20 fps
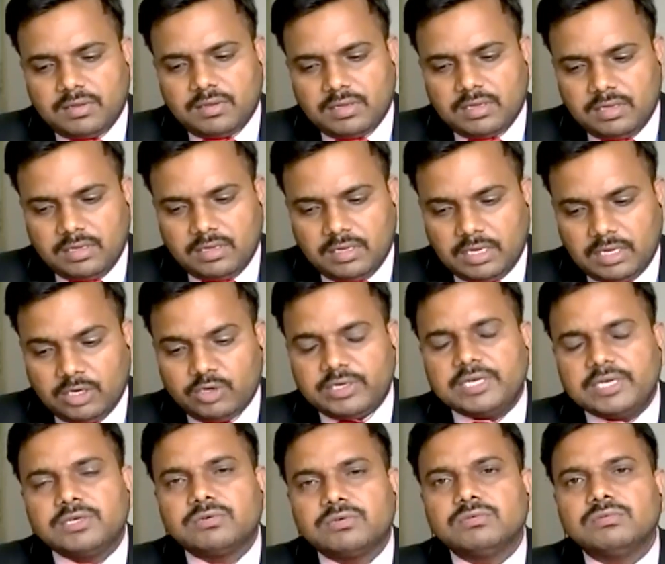
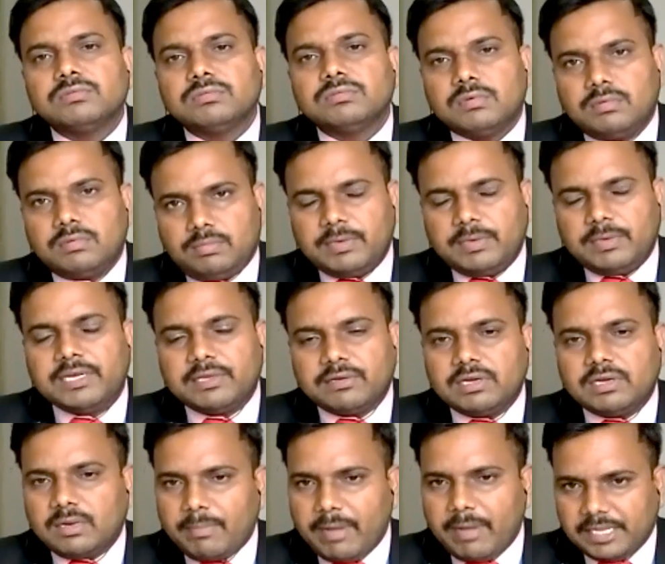allotted to
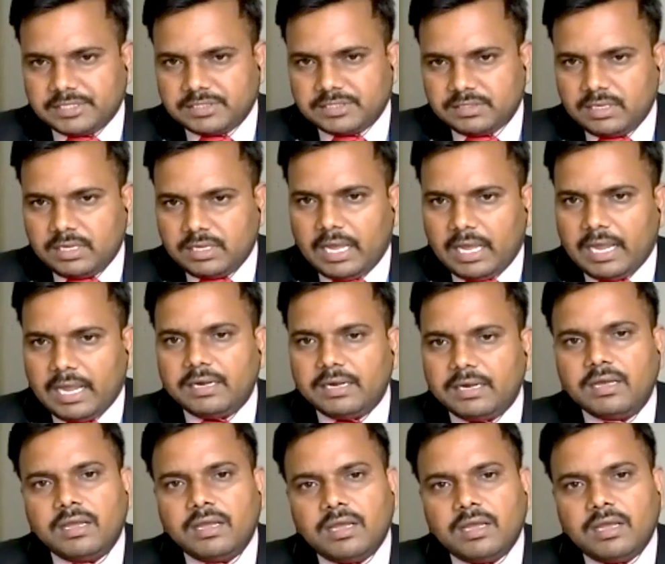particular batch. And
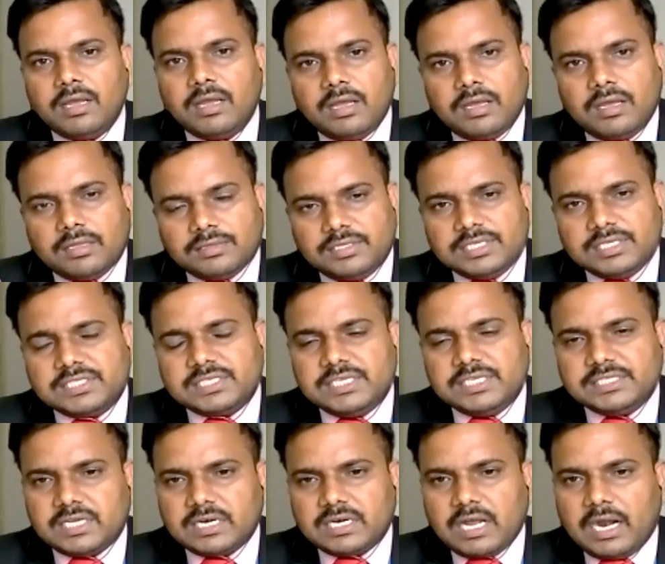this
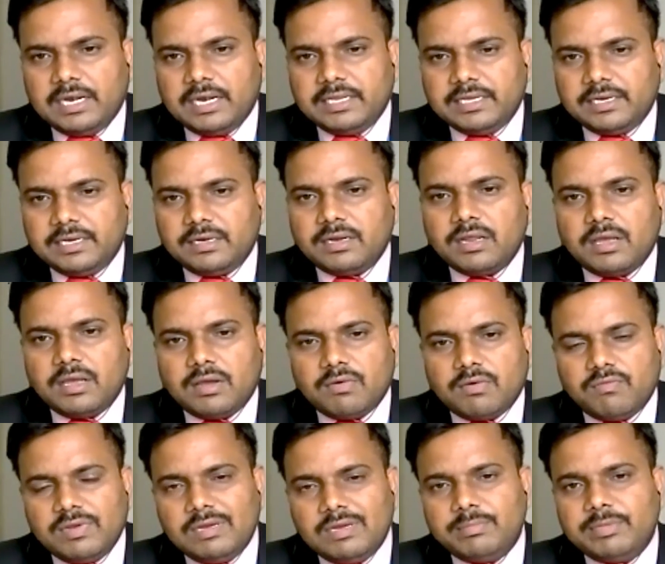teacher guardian
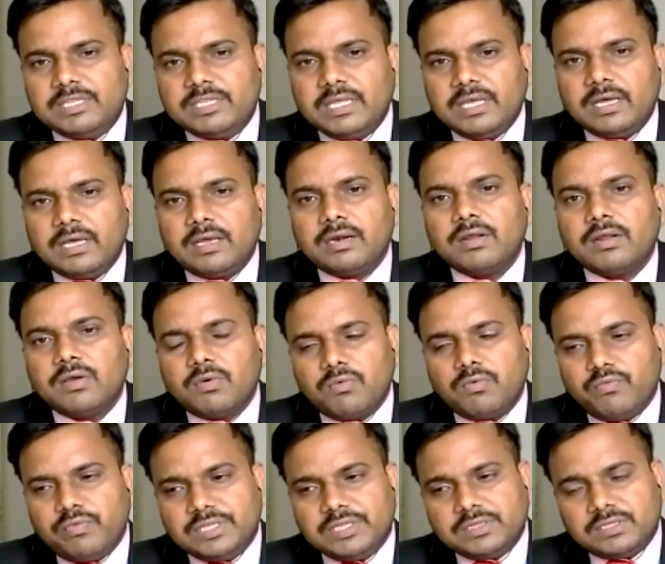will be there
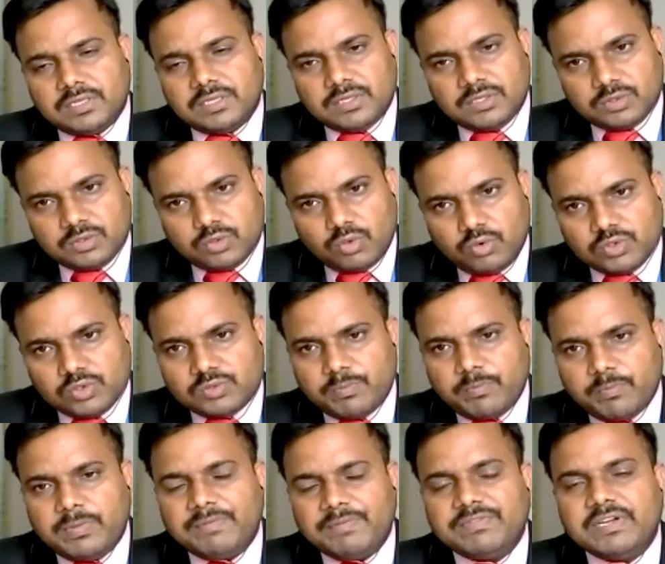with those
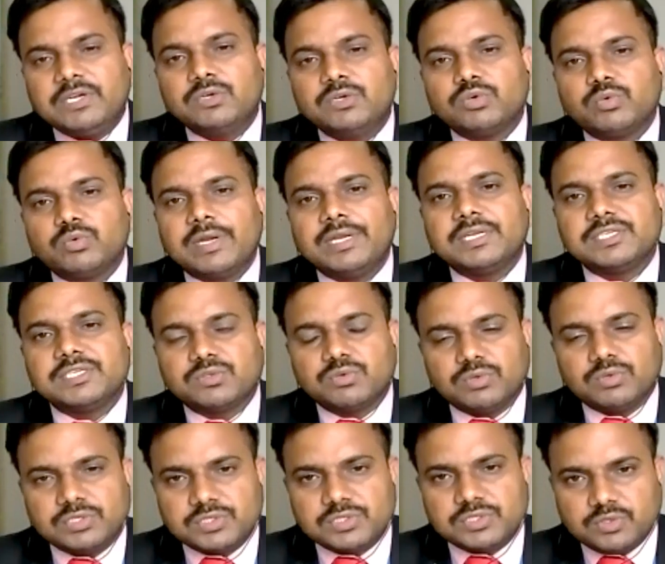15 to 20
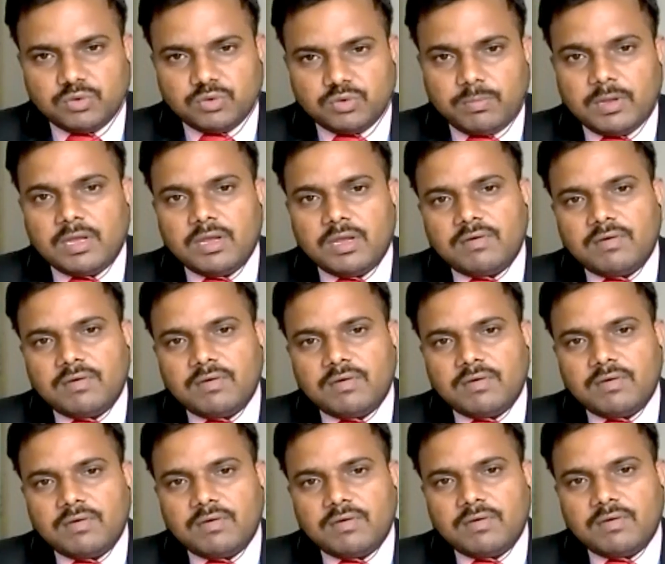students group
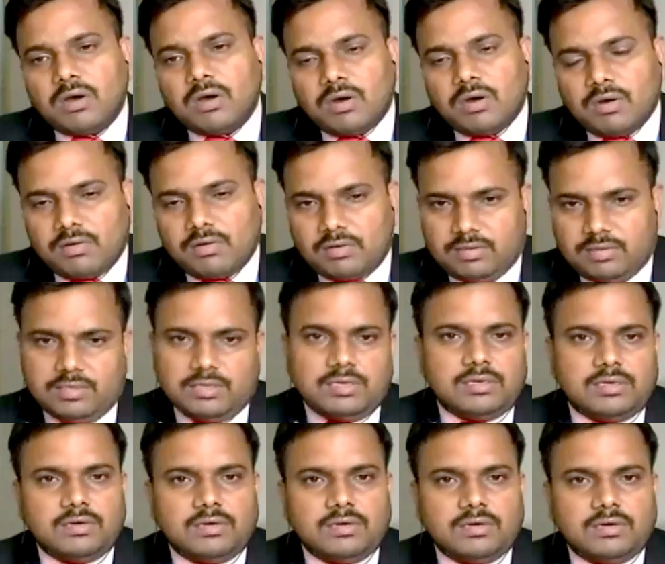for
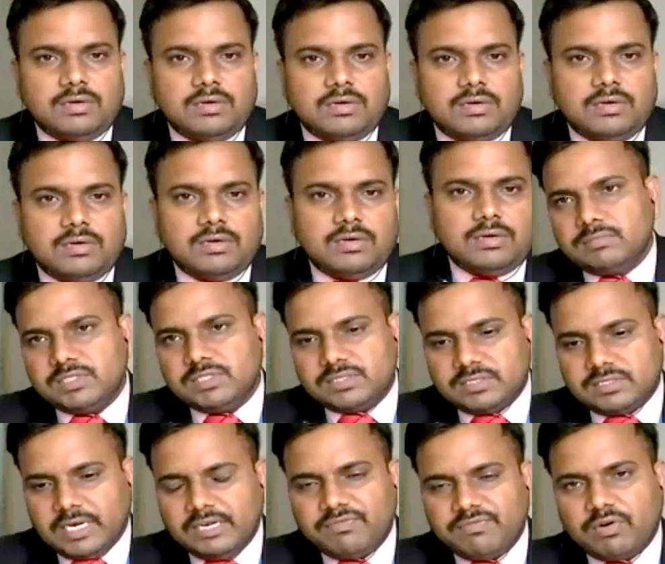4 years,
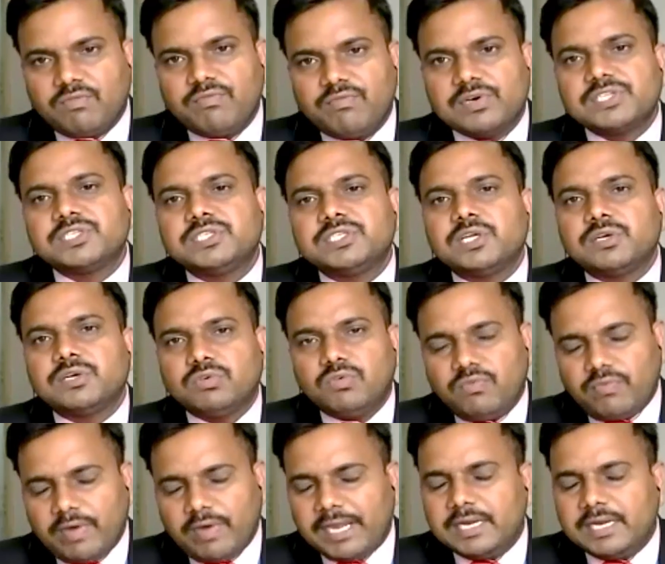means right from first year
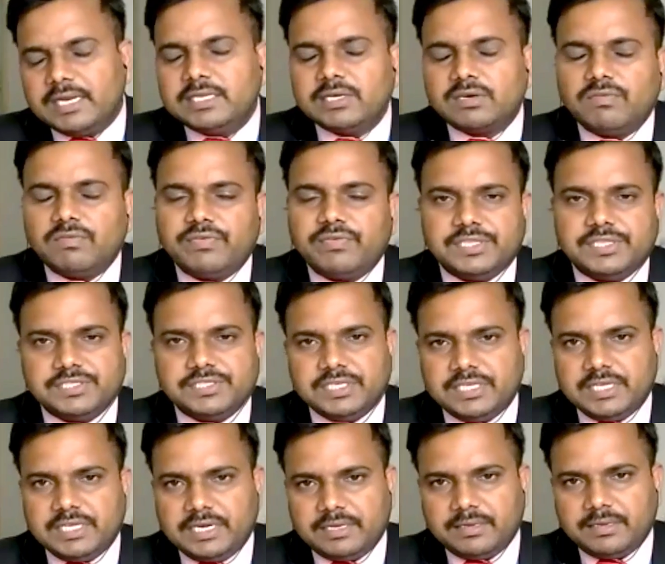to final year of
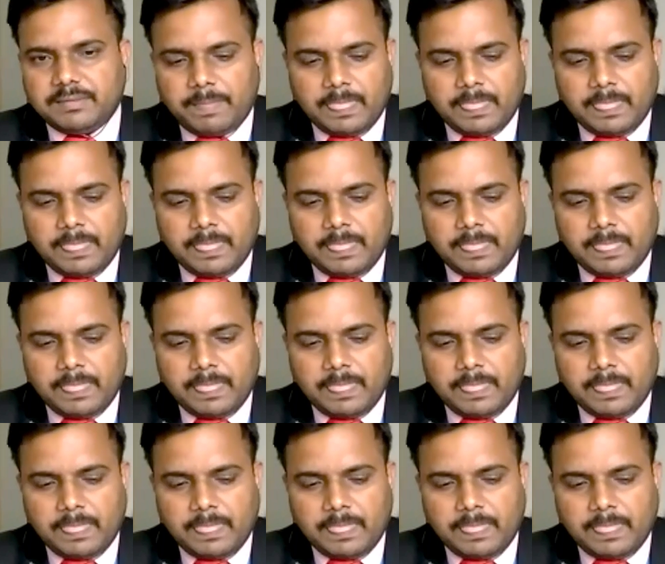engineering.